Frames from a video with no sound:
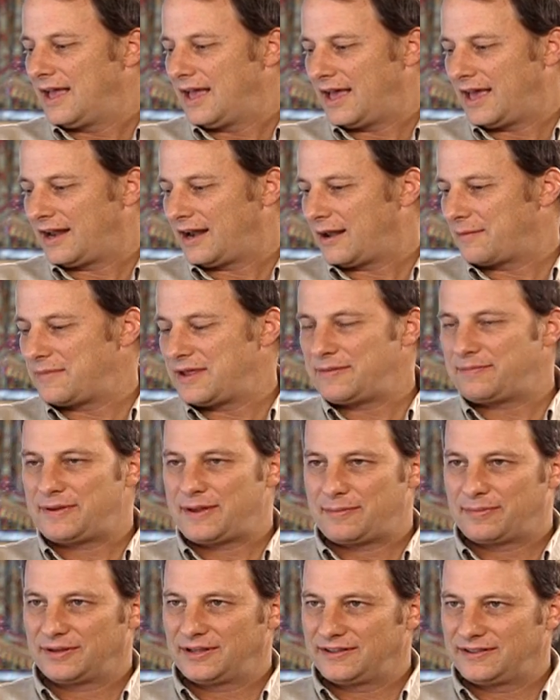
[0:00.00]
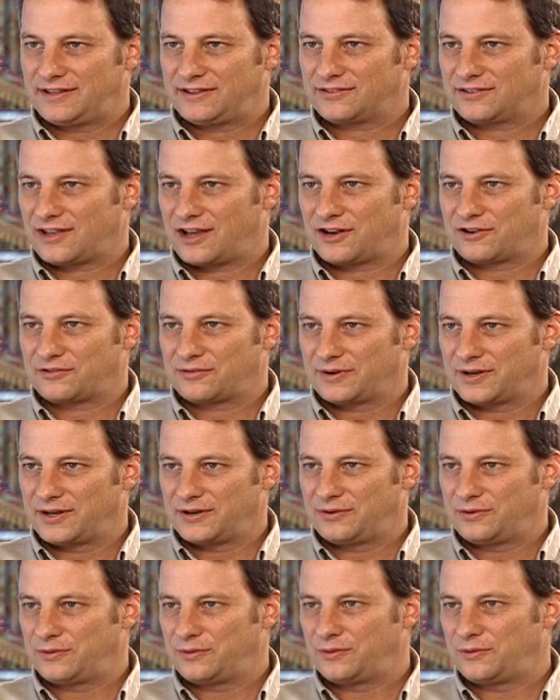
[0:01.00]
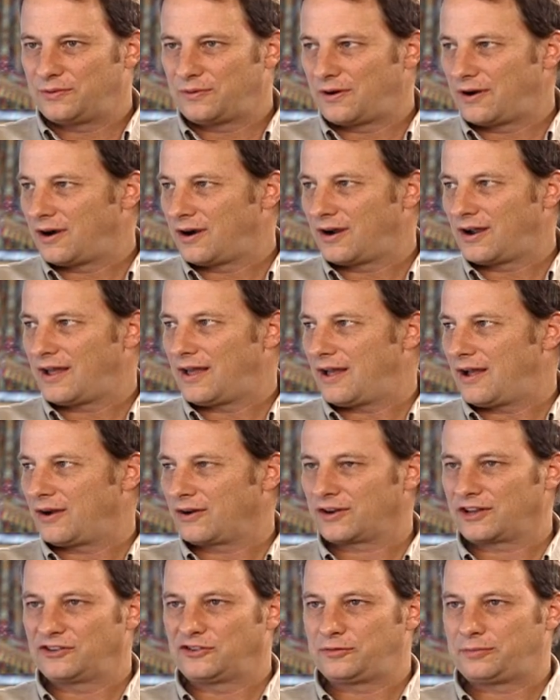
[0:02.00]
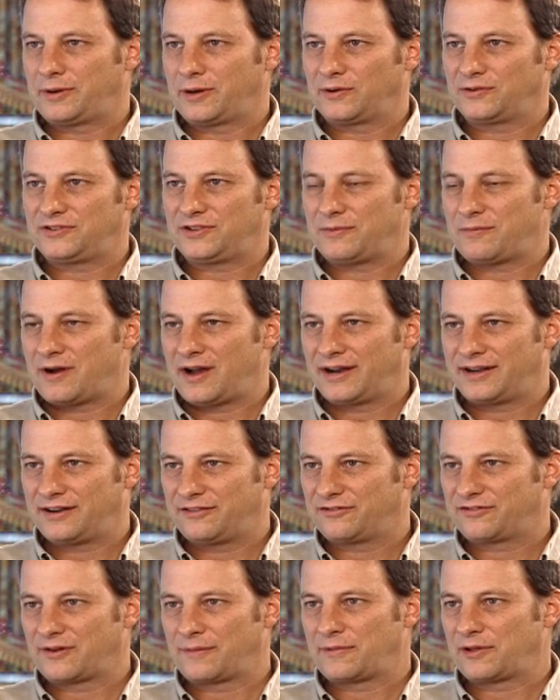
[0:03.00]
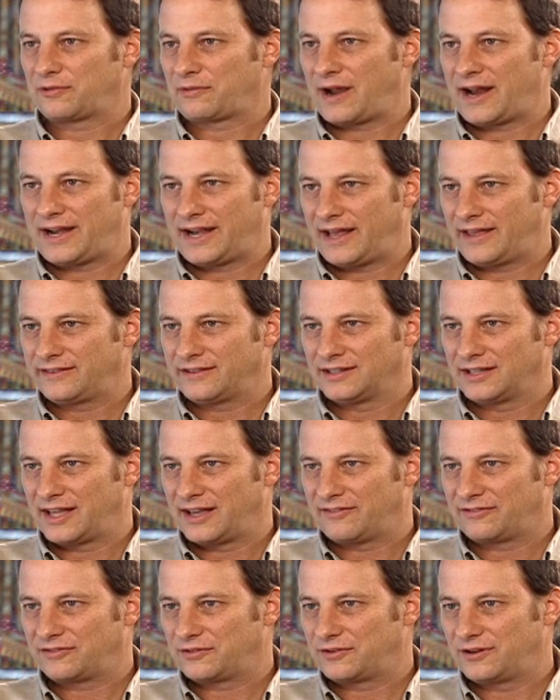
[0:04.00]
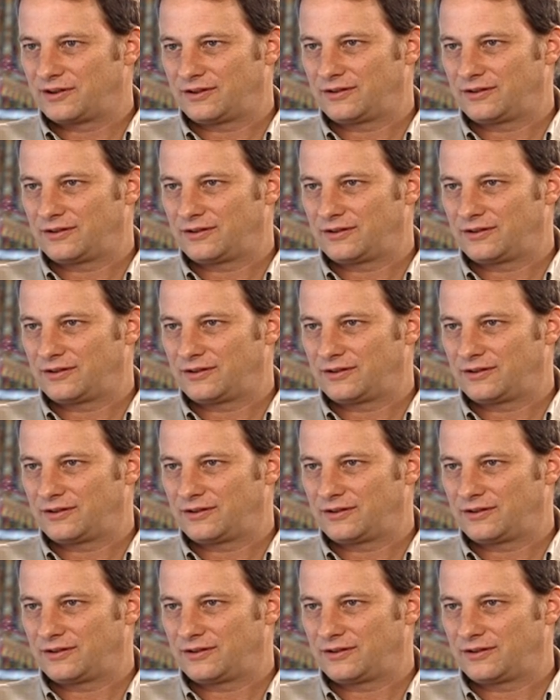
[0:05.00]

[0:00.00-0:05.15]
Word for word: And I meet people in this country who are, are conspiracy minded from the right and the left,